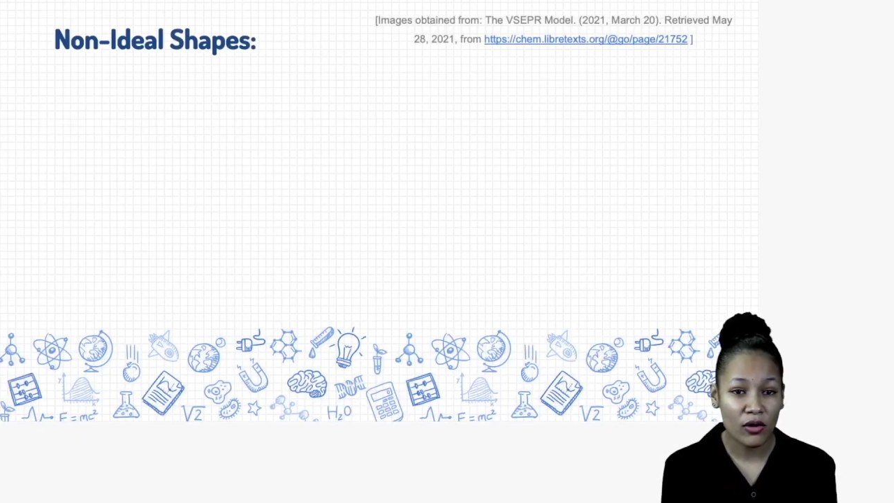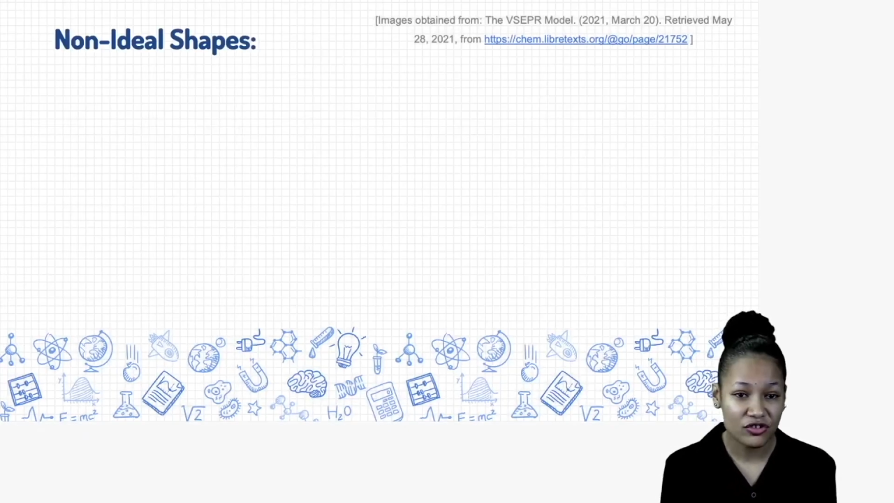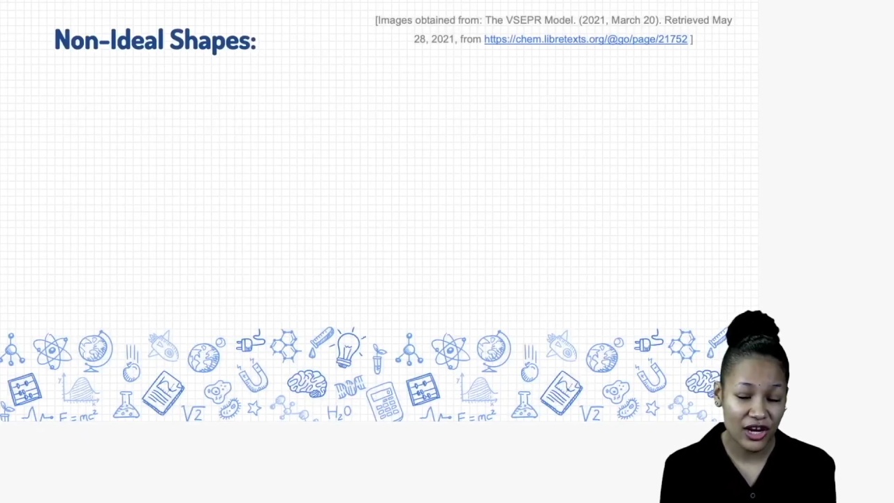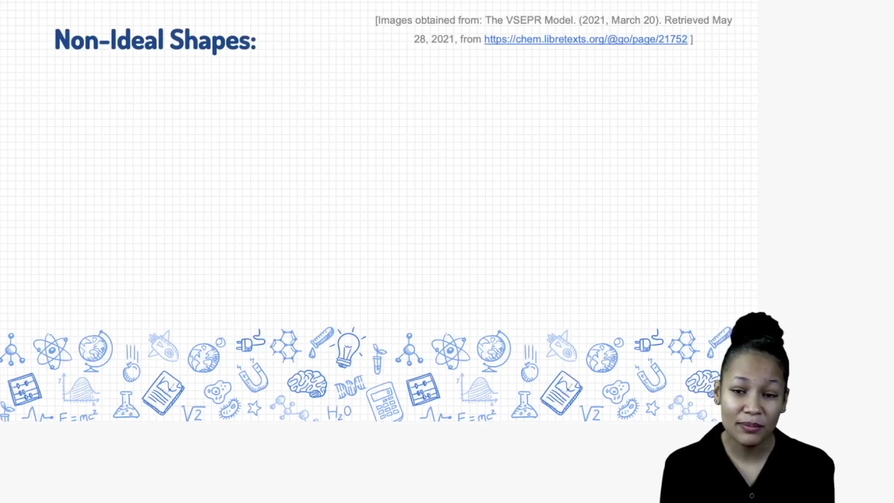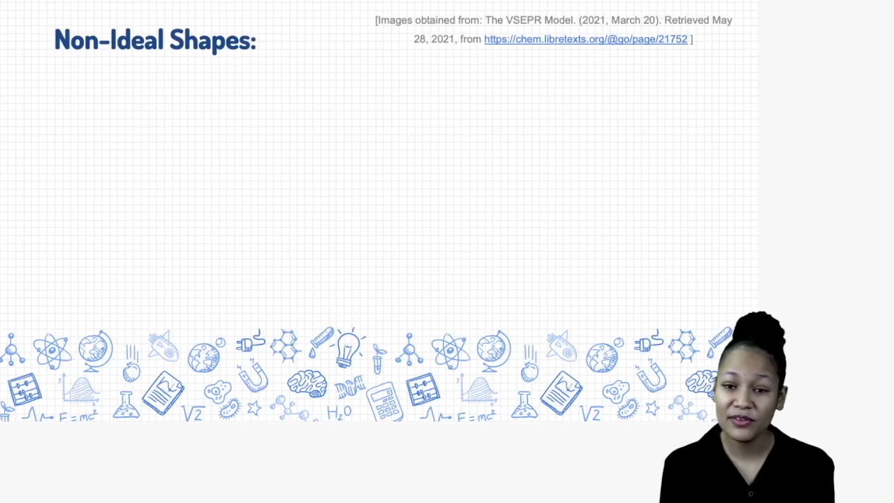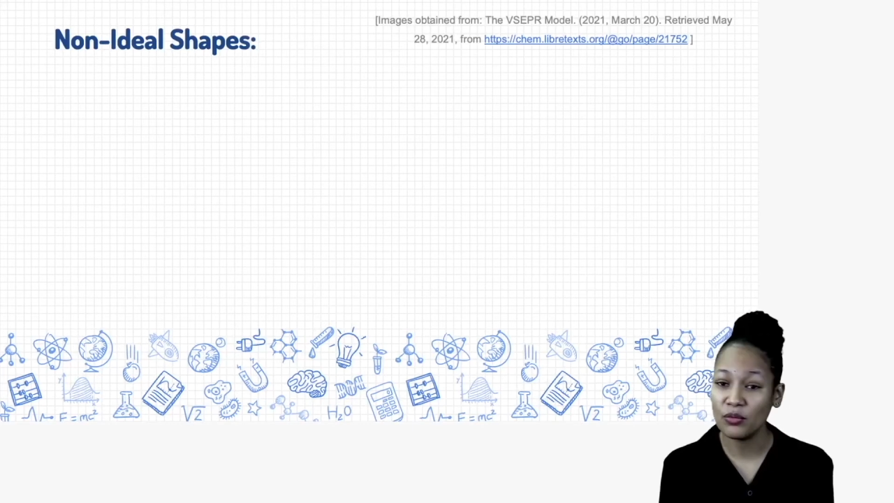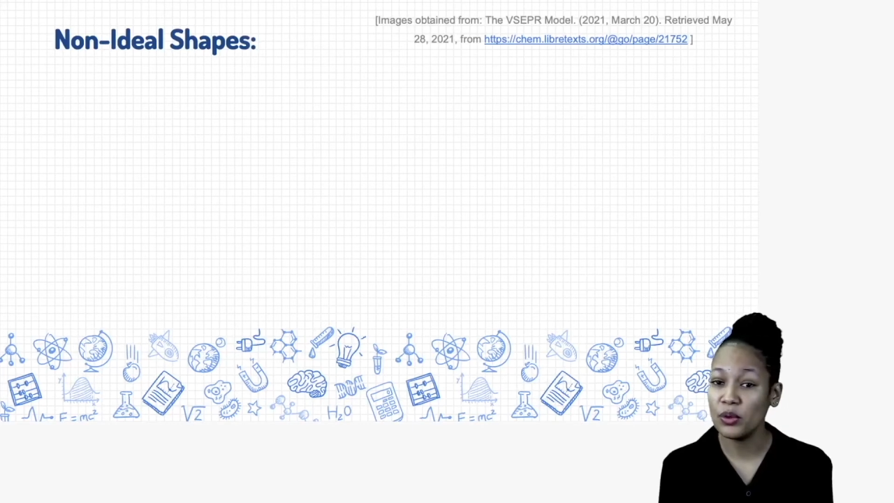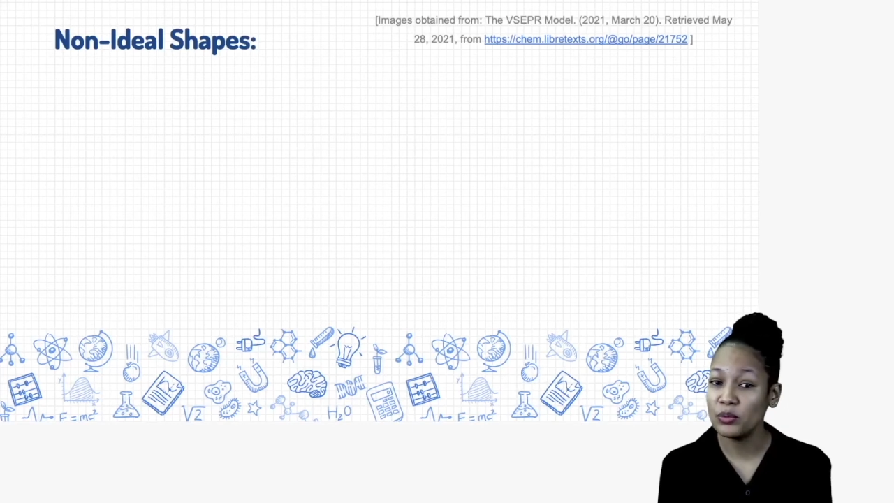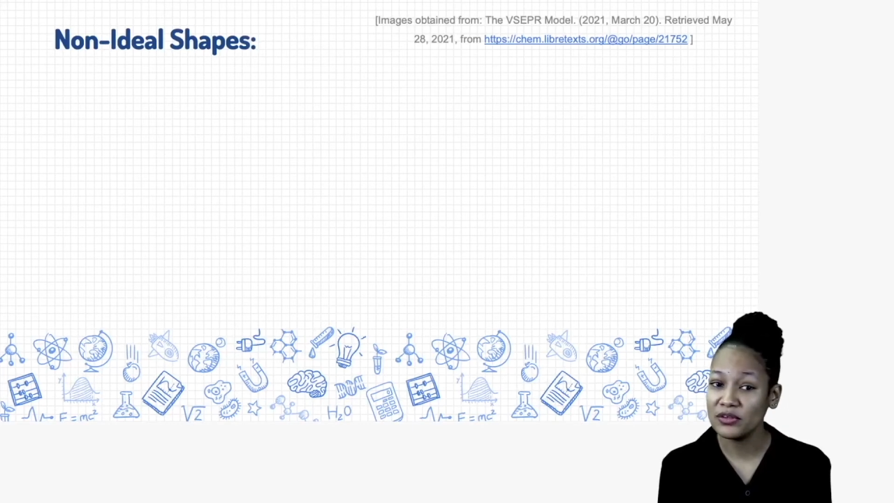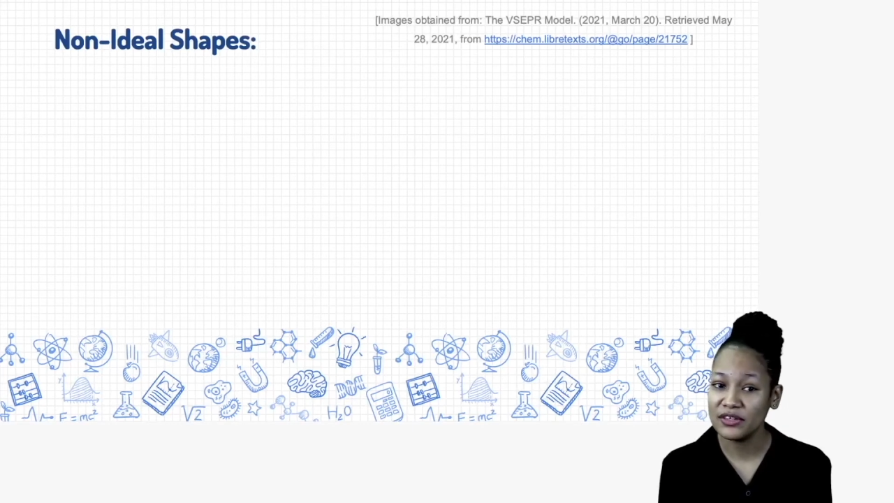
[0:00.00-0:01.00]
shapes that we
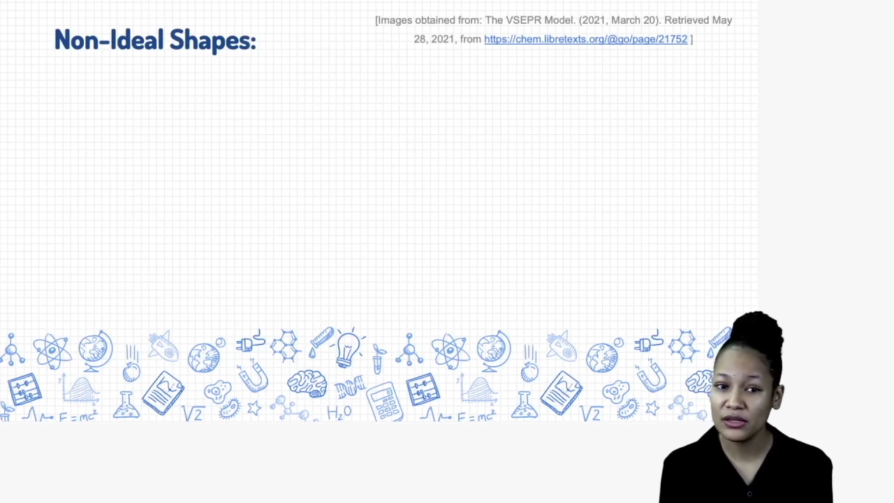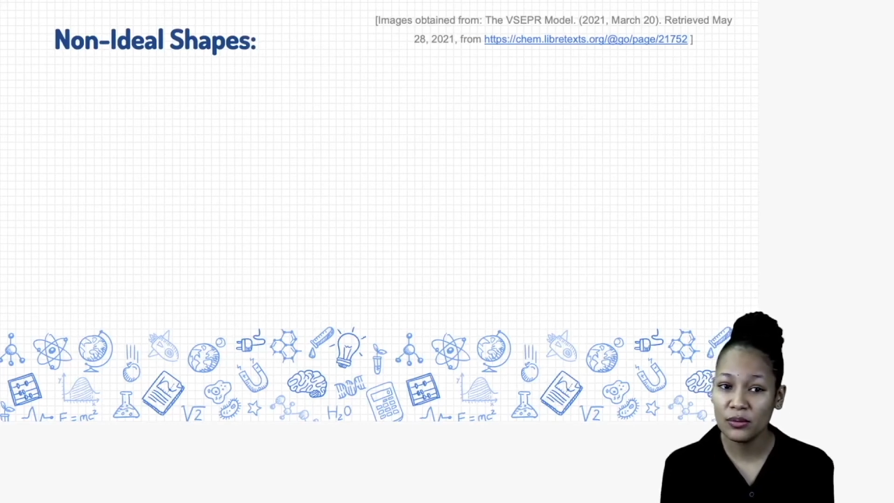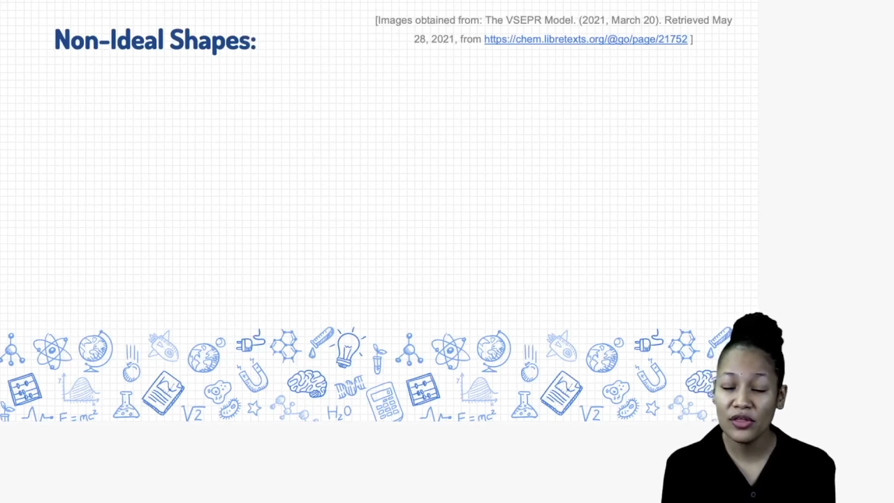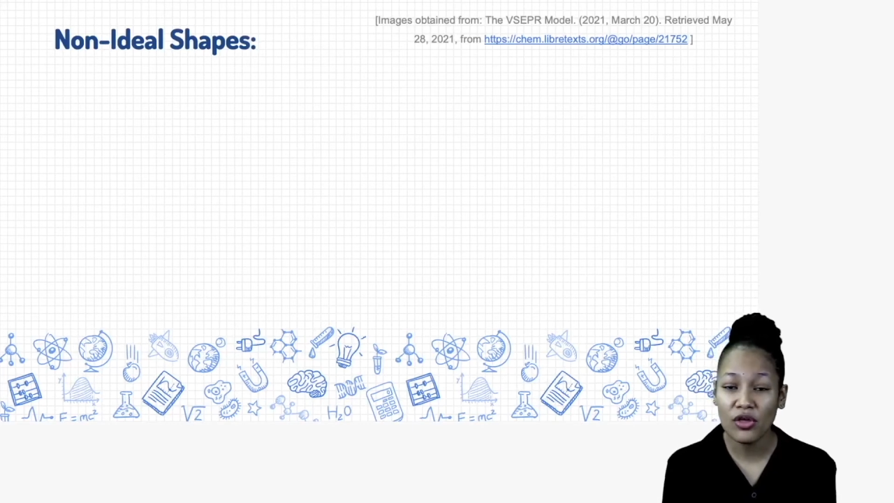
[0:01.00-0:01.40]
will deal with